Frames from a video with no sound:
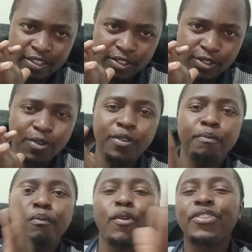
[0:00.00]
So
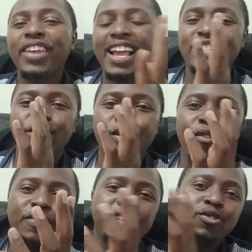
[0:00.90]
both sides
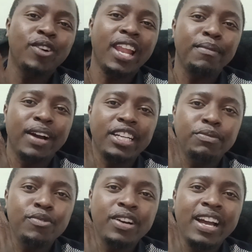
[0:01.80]
of the two-column cash
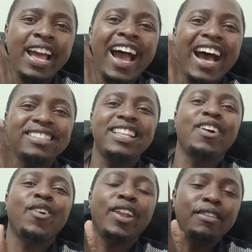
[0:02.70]
book has the
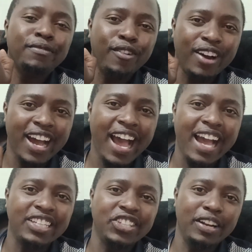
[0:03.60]
column for
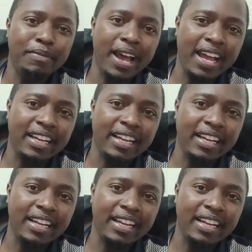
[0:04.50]
cash and bank.